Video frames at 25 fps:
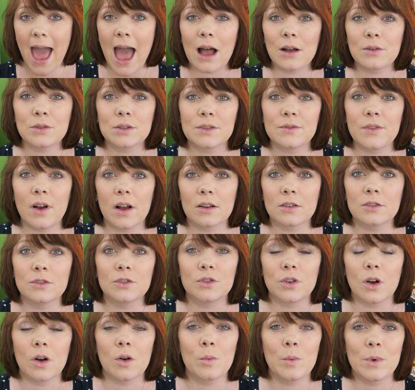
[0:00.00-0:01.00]
out of our
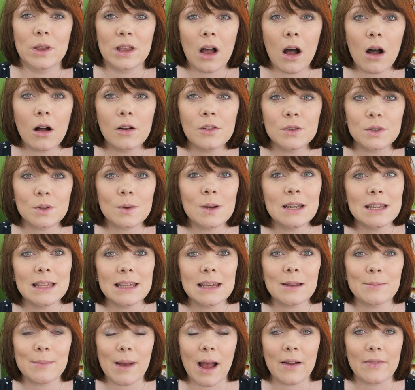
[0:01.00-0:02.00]
control. We can't do
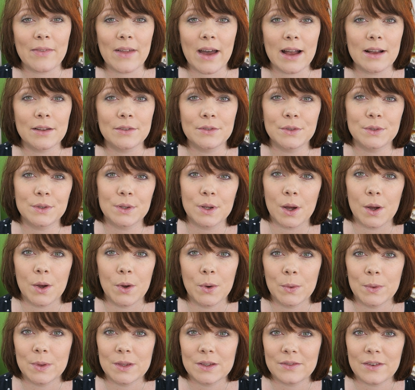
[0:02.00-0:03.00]
anything about that,
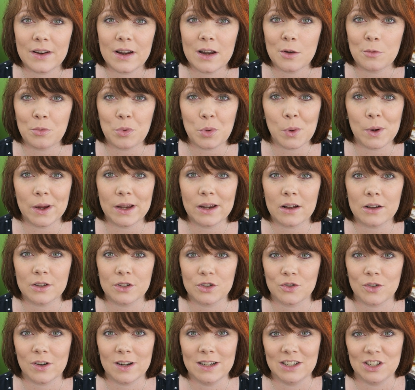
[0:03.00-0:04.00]
so there's very little point
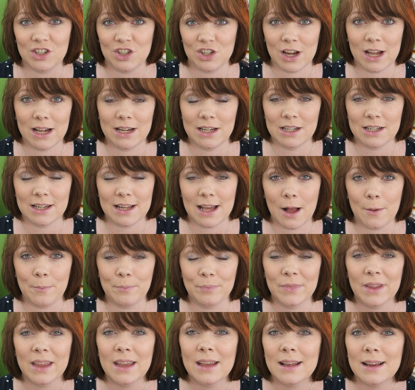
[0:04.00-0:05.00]
us trying to change that.
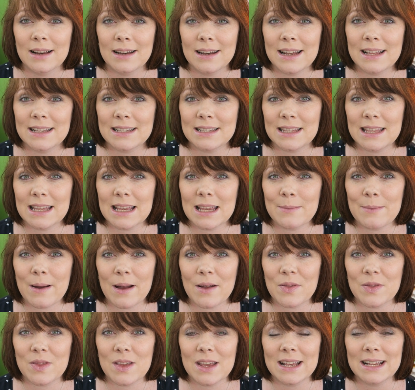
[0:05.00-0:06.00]
Let's think
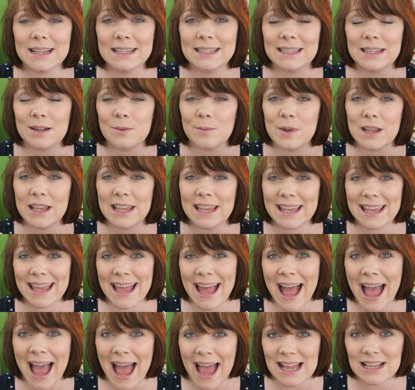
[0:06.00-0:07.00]
about things that we
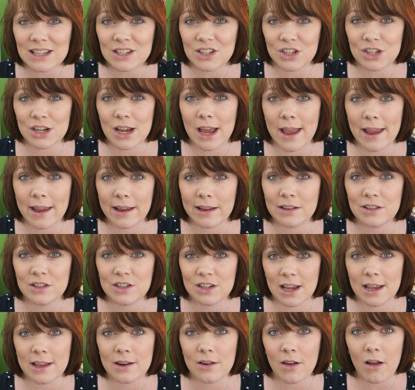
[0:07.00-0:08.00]
can
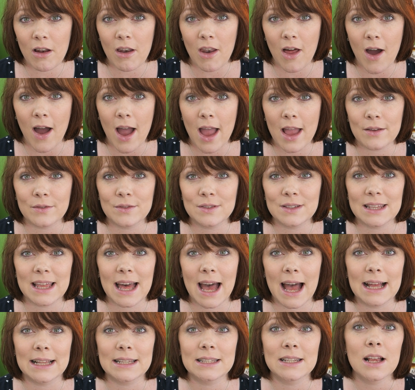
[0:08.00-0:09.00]
change in our lives
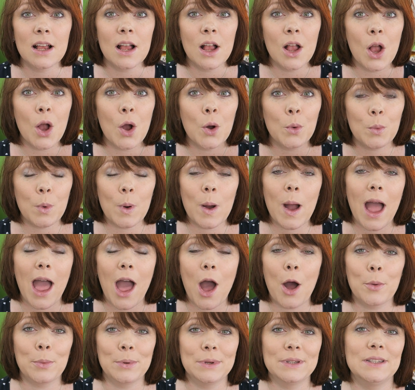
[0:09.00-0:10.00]
that will
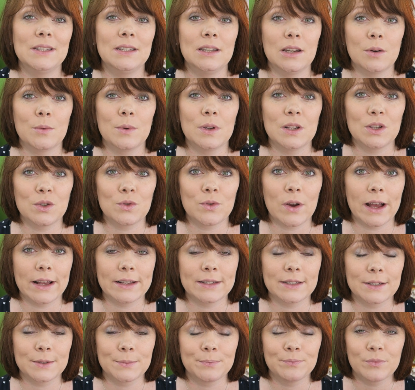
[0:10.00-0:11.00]
help us deal with
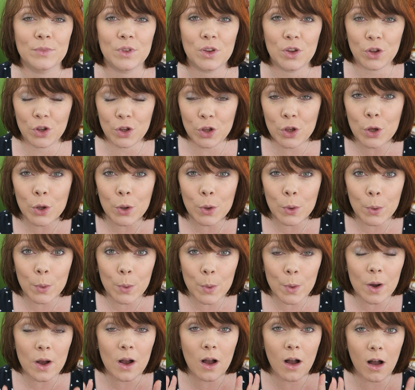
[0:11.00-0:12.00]
stress.
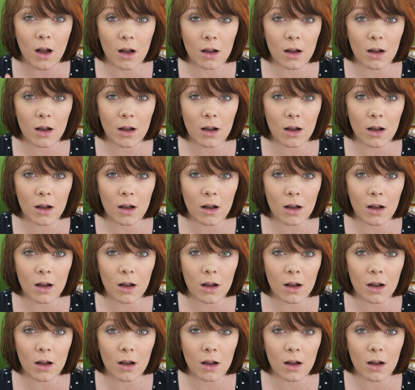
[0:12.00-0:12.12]
You